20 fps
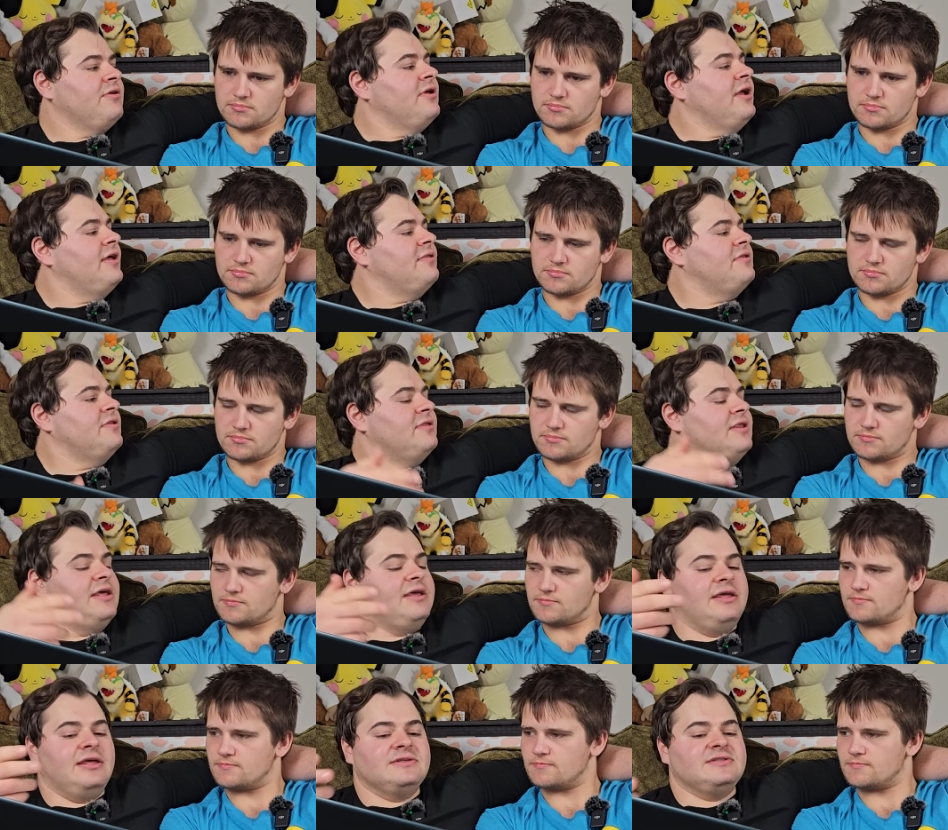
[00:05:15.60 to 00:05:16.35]
Speaker 1: and then
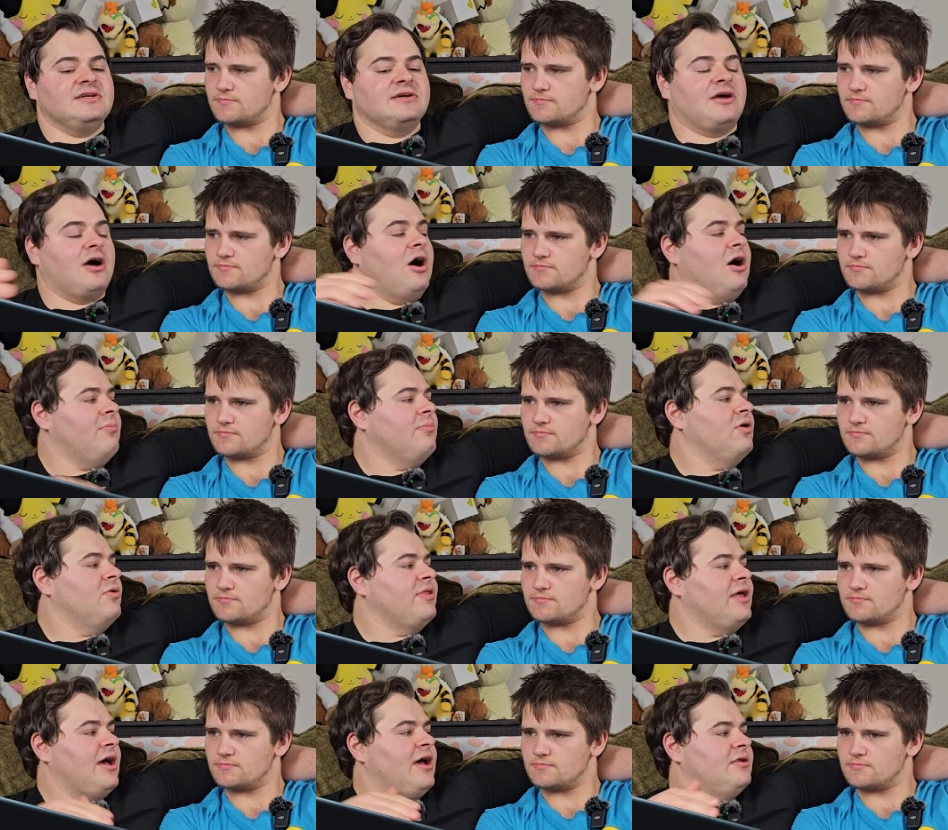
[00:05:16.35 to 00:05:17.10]
they get to
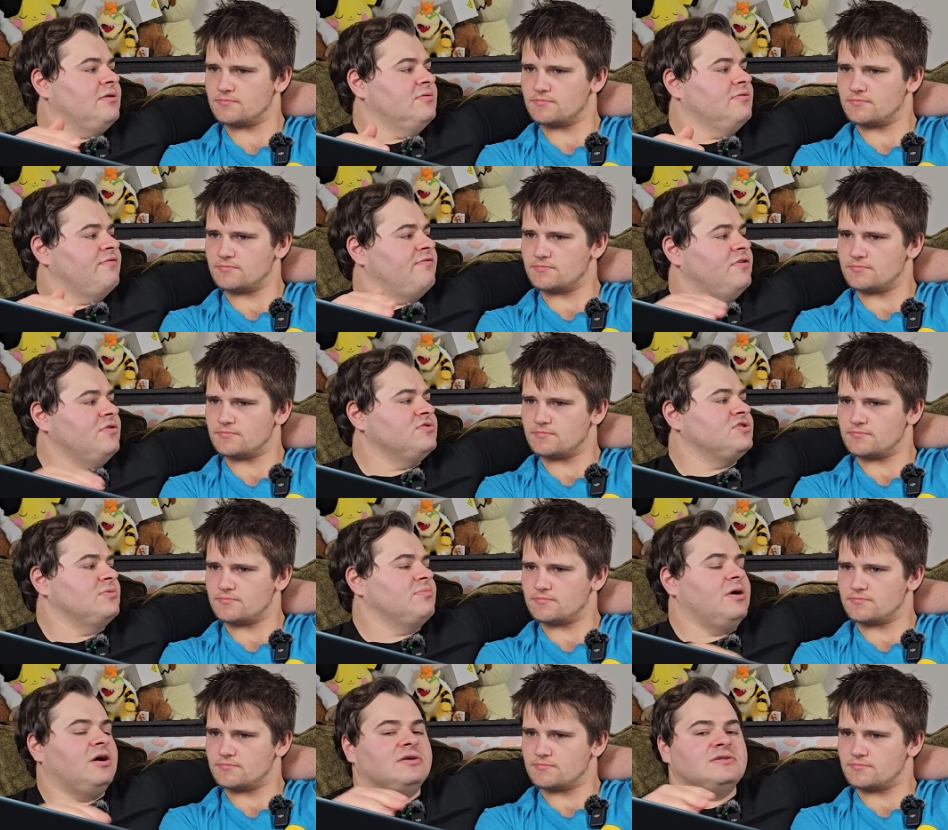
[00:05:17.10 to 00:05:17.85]
combo that
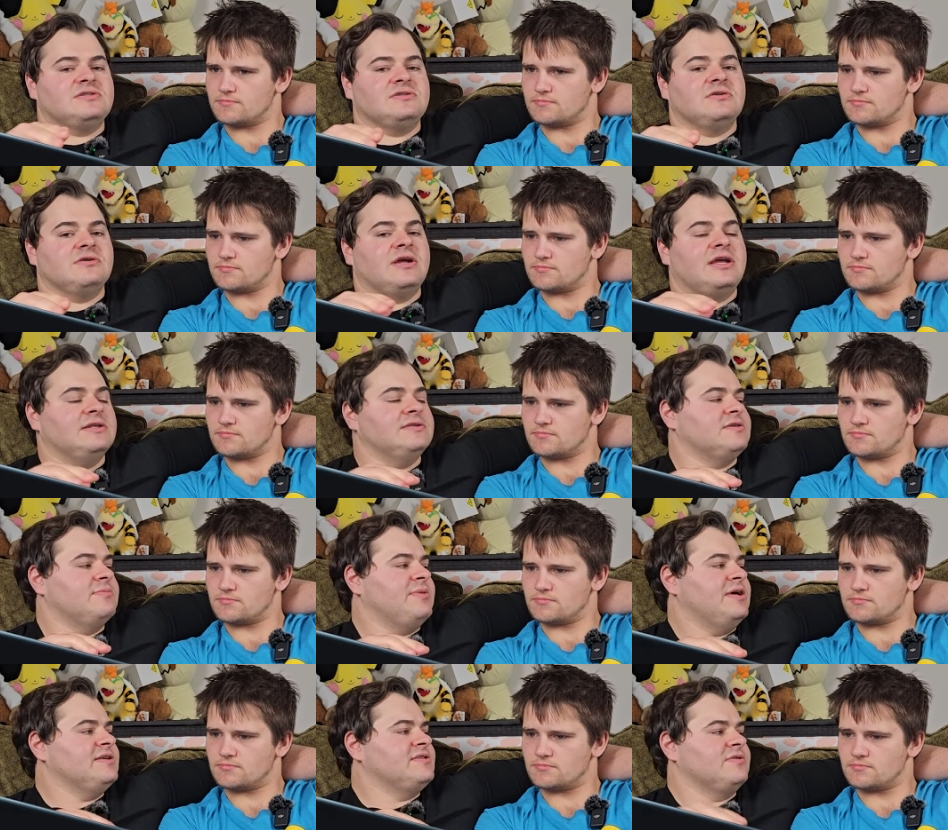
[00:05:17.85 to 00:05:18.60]
fusion monster
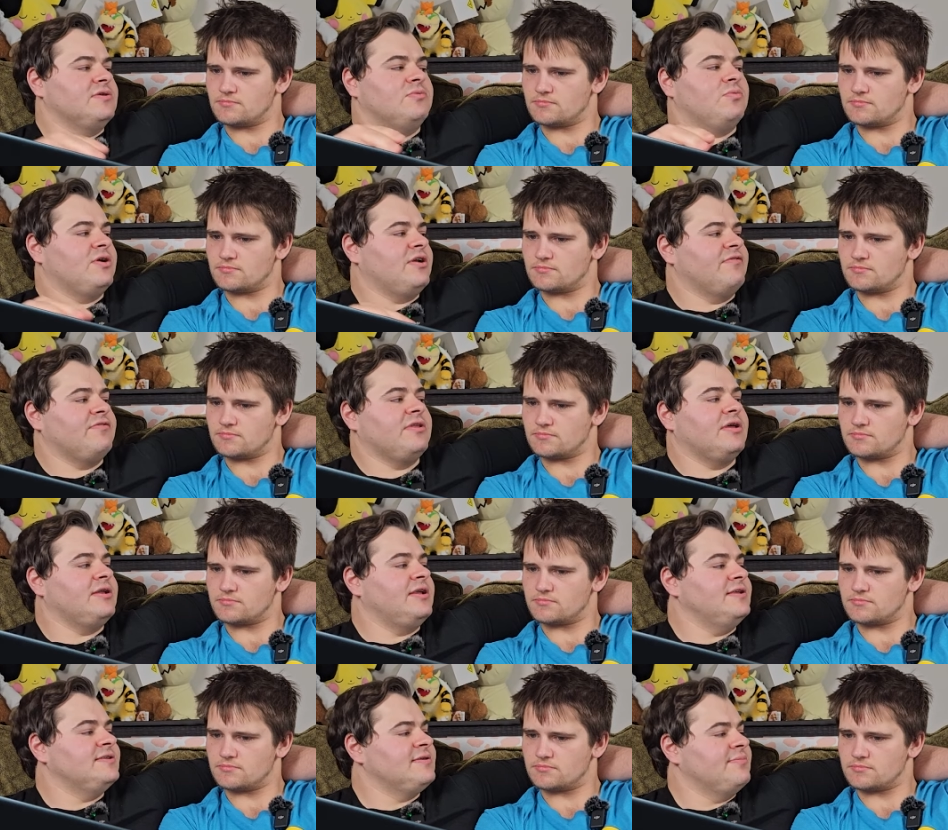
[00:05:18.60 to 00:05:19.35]
into basically whatever they
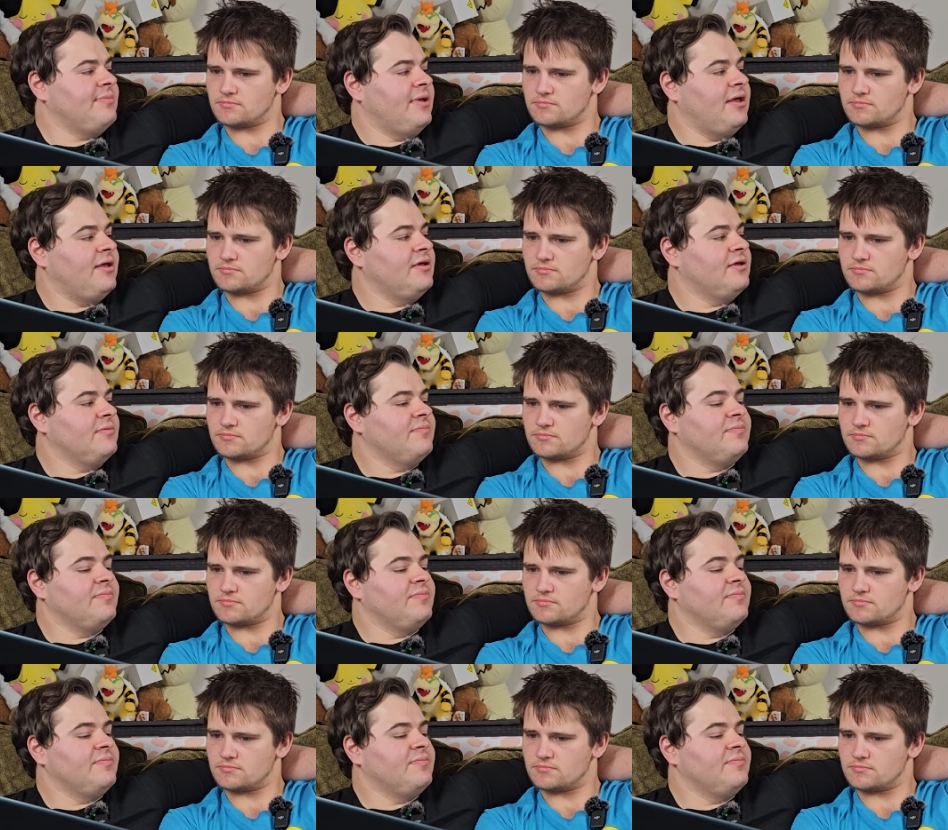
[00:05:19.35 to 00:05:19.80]
need to make.